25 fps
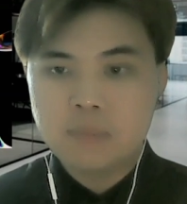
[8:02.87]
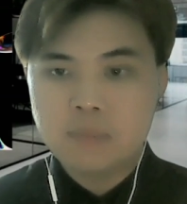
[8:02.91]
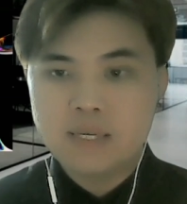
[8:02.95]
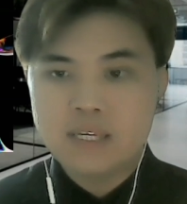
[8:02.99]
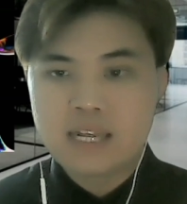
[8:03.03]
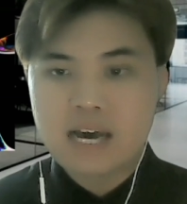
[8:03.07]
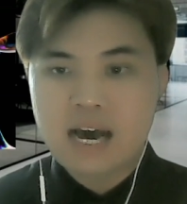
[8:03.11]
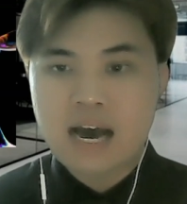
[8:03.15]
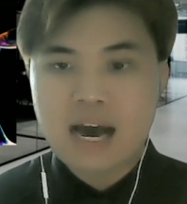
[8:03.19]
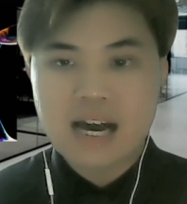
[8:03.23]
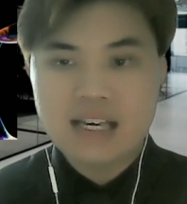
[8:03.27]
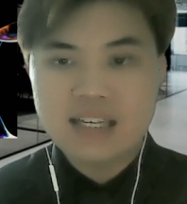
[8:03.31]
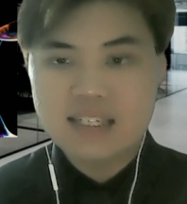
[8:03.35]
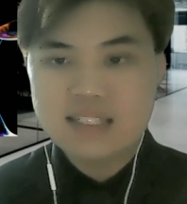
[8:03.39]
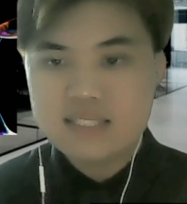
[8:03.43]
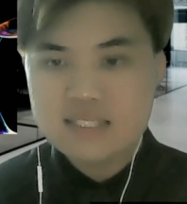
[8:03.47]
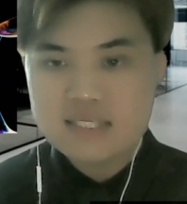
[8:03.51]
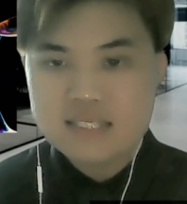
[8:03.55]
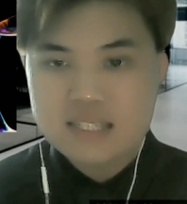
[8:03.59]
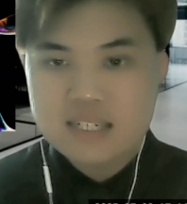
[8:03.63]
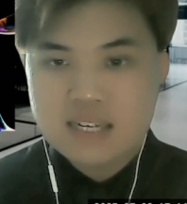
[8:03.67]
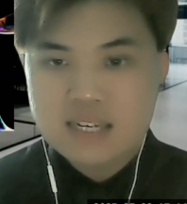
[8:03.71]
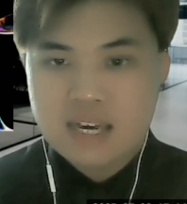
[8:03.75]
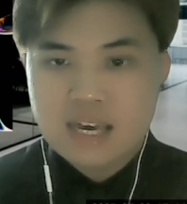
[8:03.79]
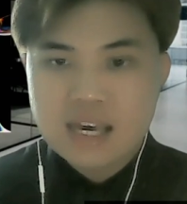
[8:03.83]
being the
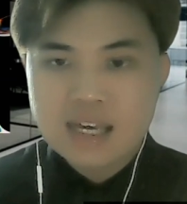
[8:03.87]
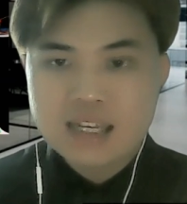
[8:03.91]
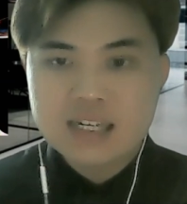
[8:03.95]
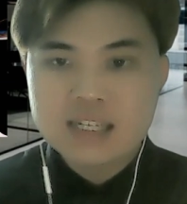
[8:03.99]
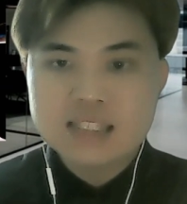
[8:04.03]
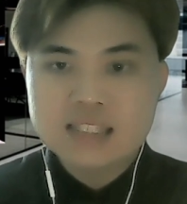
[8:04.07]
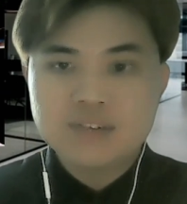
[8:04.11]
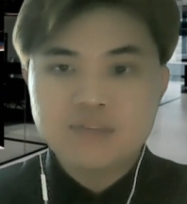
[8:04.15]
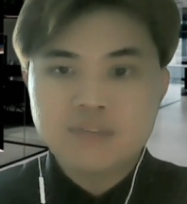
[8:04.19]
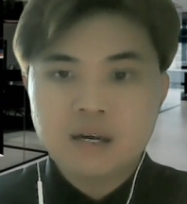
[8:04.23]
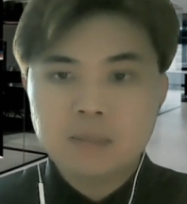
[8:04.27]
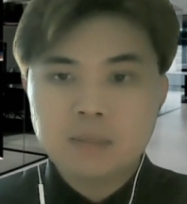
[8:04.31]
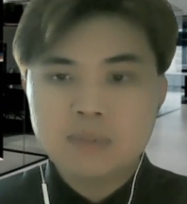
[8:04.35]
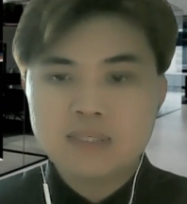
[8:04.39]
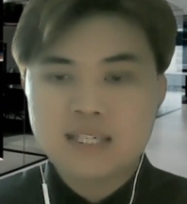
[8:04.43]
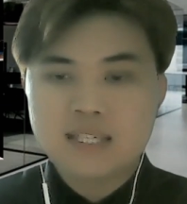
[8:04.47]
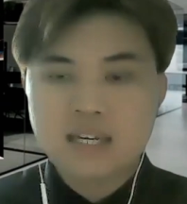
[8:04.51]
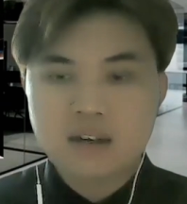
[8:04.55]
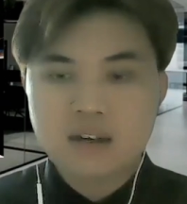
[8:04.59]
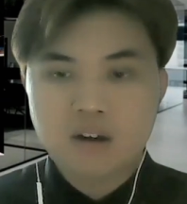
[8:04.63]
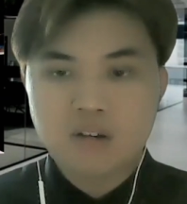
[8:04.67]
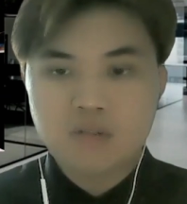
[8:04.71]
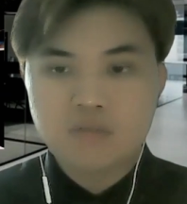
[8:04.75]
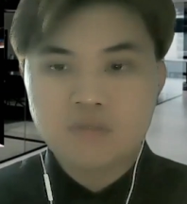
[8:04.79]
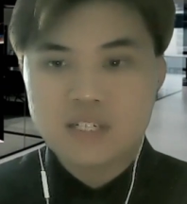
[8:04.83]
highest and
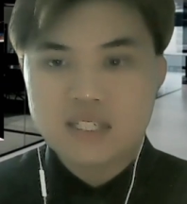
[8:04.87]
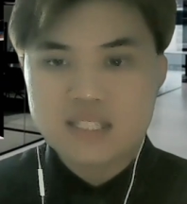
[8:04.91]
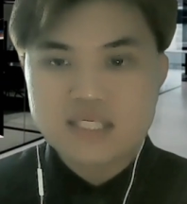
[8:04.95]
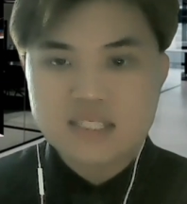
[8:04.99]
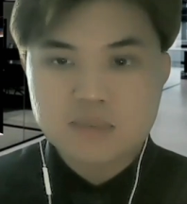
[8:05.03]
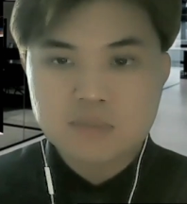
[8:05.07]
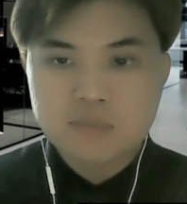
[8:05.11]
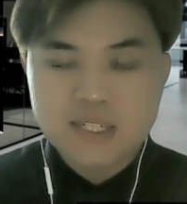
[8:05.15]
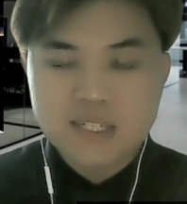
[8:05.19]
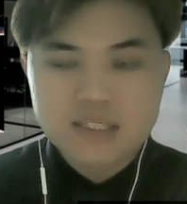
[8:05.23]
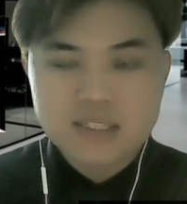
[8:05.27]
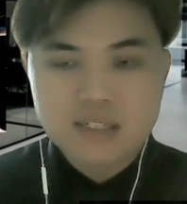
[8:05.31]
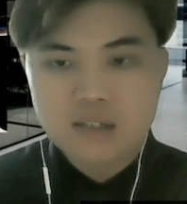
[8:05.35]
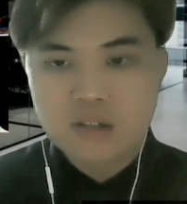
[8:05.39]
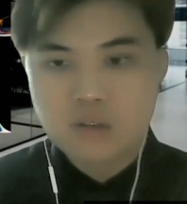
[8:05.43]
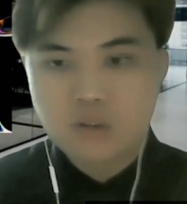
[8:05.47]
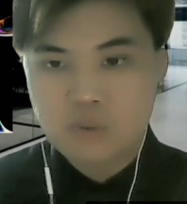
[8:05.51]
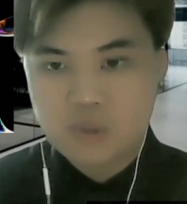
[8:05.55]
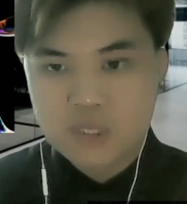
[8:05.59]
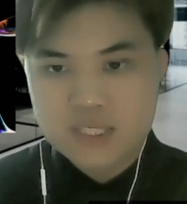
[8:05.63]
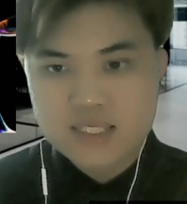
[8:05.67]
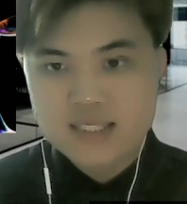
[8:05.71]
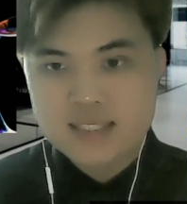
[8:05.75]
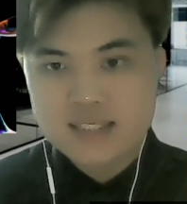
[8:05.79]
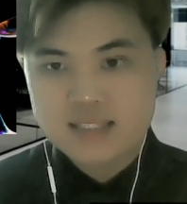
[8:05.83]
85% confidence being the
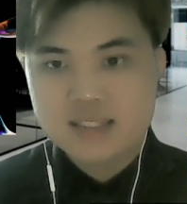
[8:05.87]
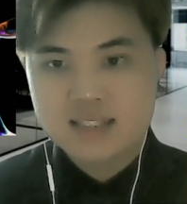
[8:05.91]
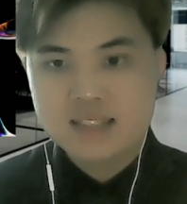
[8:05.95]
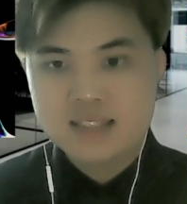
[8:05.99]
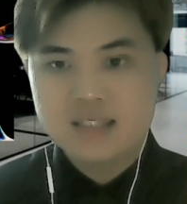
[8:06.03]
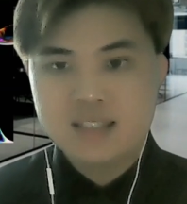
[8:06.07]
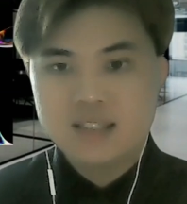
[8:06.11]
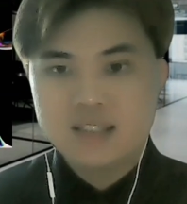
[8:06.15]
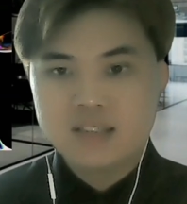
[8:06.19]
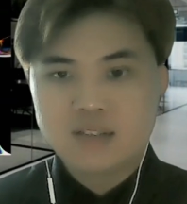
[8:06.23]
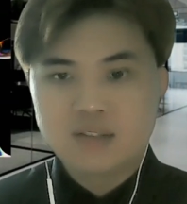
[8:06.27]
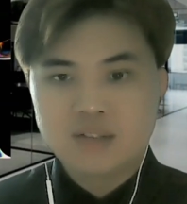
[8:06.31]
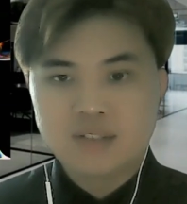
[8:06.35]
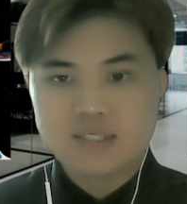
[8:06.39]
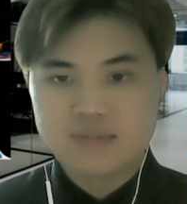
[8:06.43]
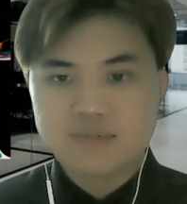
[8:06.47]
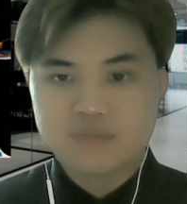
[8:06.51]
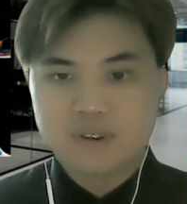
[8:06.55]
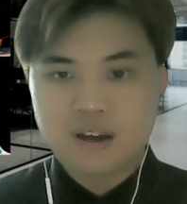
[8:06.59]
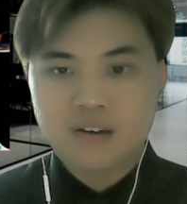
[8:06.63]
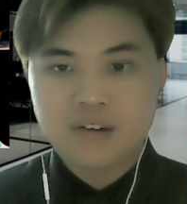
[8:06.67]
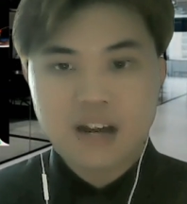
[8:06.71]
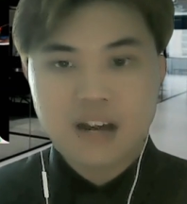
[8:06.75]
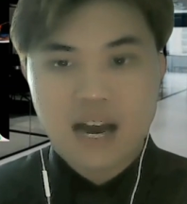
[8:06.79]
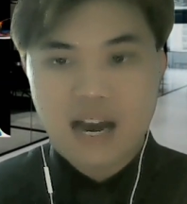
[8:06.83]
lowest. So it's
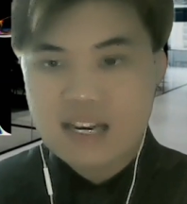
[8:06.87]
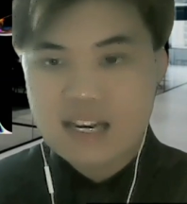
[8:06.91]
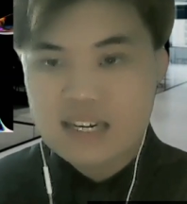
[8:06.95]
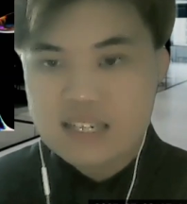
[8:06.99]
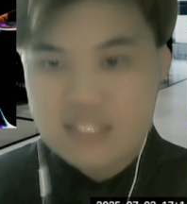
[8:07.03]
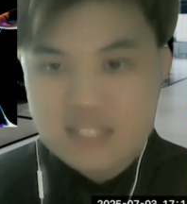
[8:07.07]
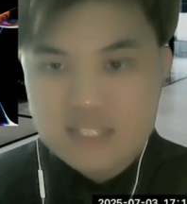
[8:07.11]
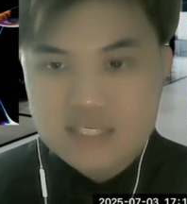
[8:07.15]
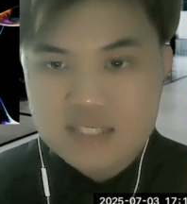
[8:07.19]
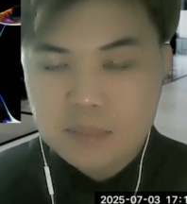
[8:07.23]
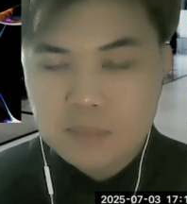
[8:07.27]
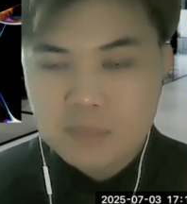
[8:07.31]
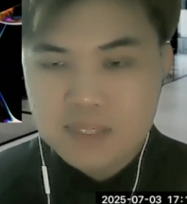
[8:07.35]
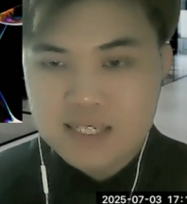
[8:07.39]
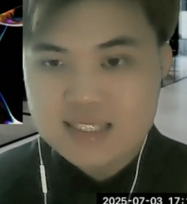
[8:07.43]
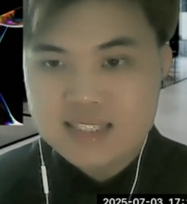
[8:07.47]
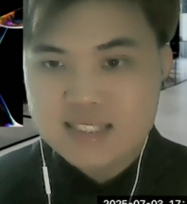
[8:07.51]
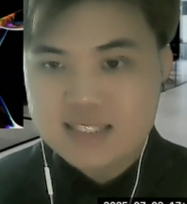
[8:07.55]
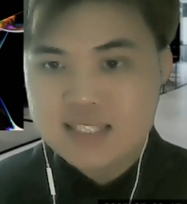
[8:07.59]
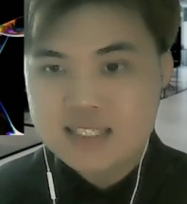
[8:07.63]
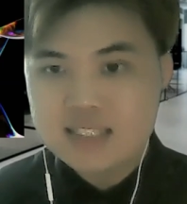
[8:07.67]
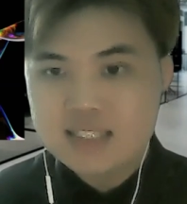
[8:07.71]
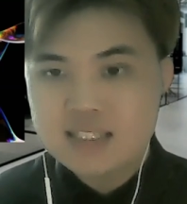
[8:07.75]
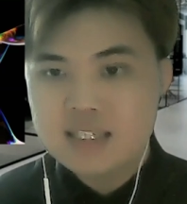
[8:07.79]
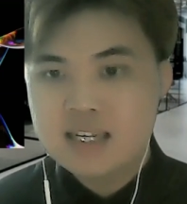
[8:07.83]
very highly
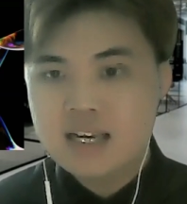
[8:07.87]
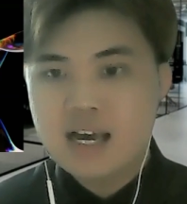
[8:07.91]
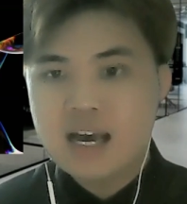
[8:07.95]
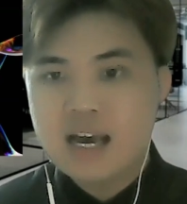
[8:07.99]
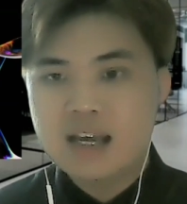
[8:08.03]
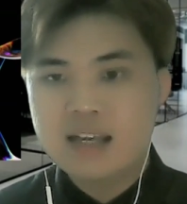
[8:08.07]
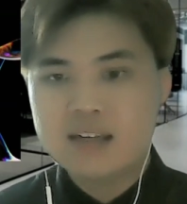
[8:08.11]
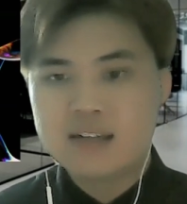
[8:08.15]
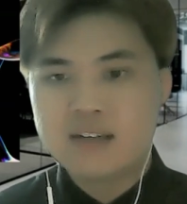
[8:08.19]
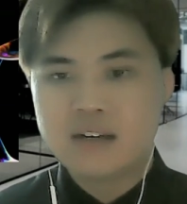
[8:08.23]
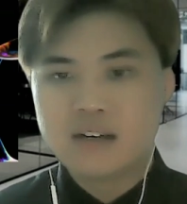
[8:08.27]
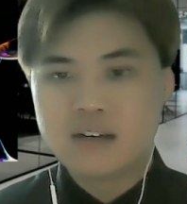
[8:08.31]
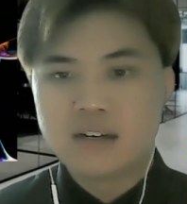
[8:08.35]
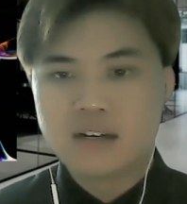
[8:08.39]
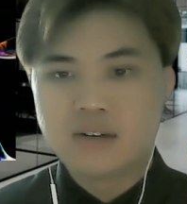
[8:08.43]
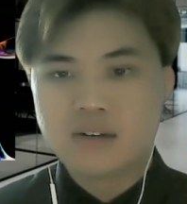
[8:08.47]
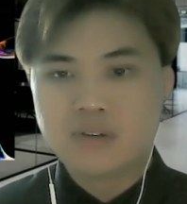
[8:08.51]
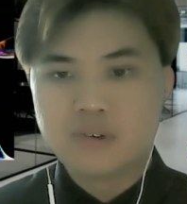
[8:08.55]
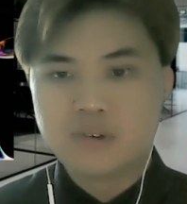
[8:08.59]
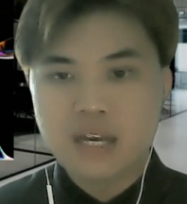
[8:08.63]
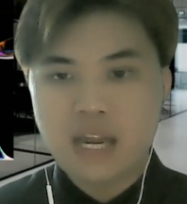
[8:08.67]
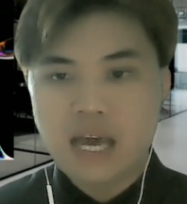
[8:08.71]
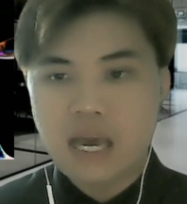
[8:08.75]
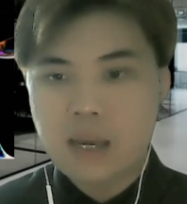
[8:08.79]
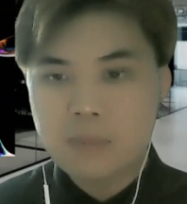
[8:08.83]
deterministic and
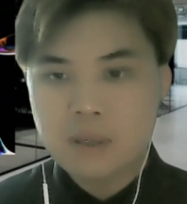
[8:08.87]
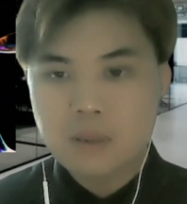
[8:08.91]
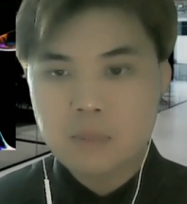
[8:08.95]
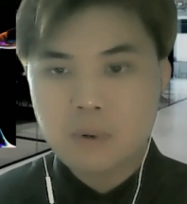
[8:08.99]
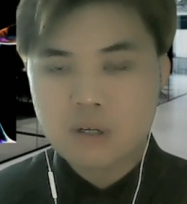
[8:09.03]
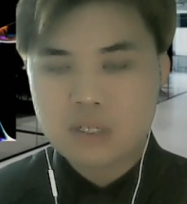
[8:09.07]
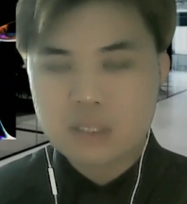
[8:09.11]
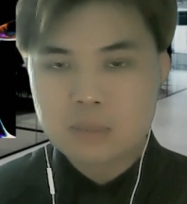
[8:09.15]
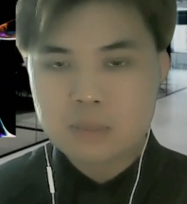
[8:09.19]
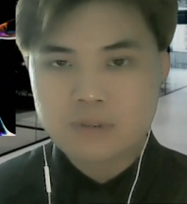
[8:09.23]
reliable model